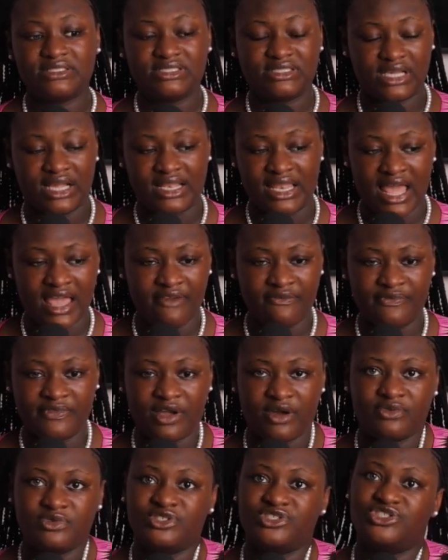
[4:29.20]
their life
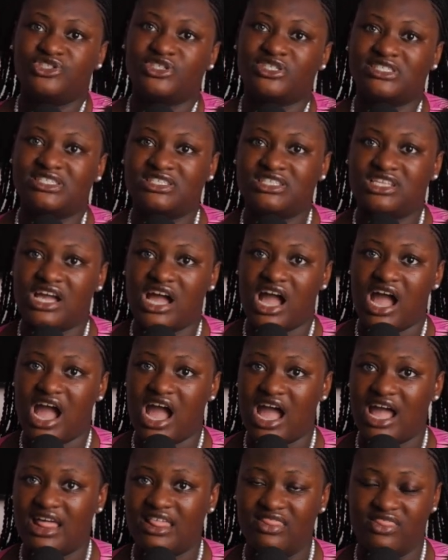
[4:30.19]
now is just
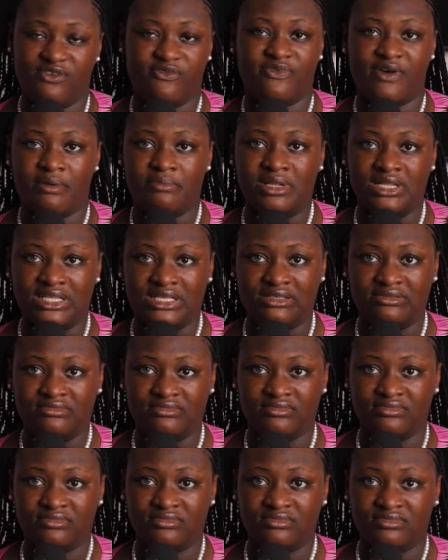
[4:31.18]
the family.
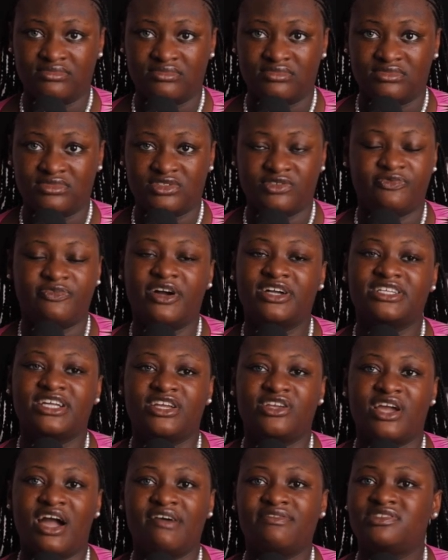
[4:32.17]
The fact
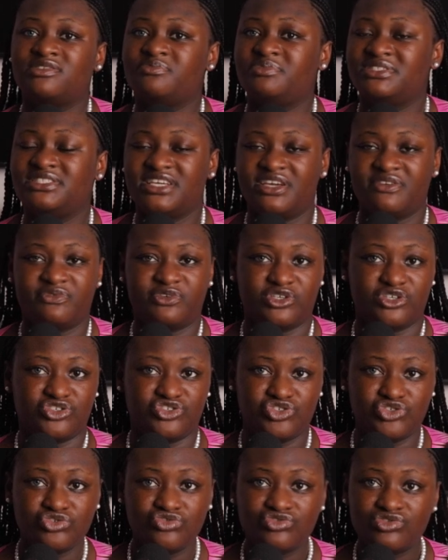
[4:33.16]
that you have to be there for your
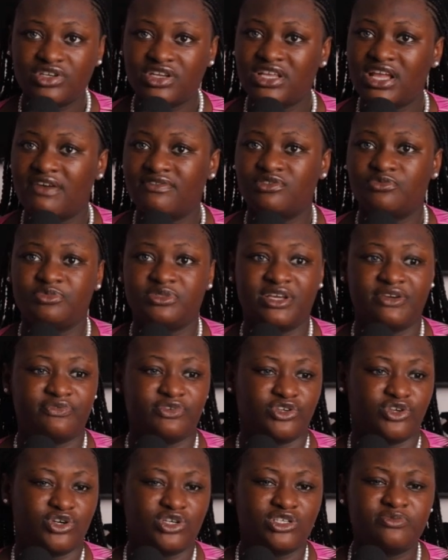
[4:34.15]
children, you have to be there
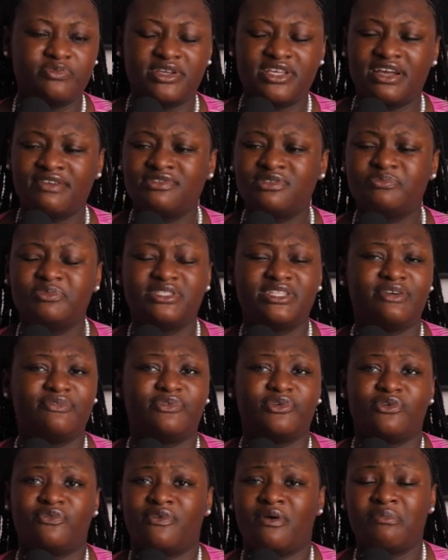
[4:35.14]
for your husband, you have to be there
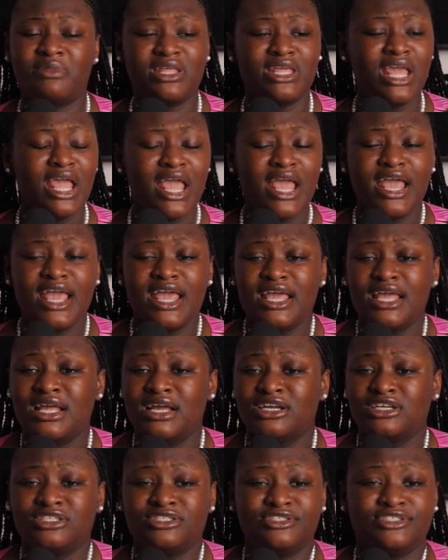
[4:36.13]
for your family.
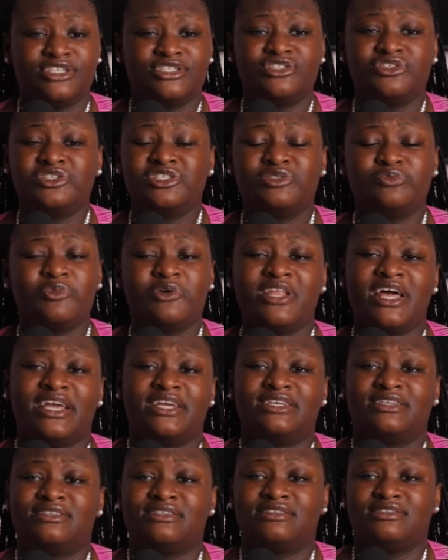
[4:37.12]
They do, it's more
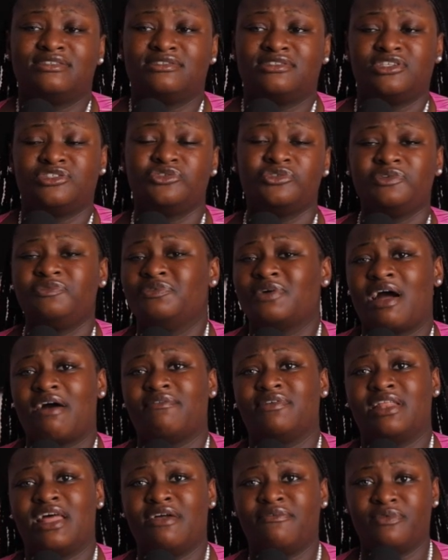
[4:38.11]
like they don't even
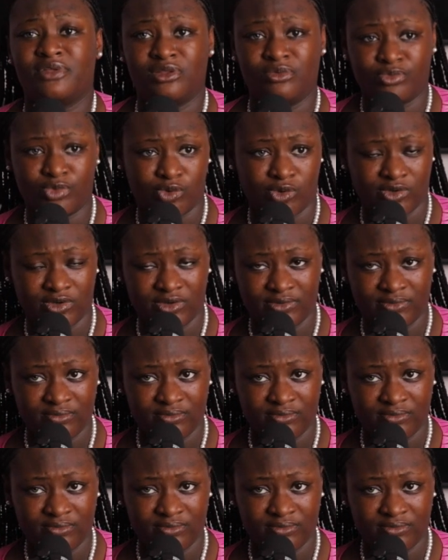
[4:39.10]
have a life anymore.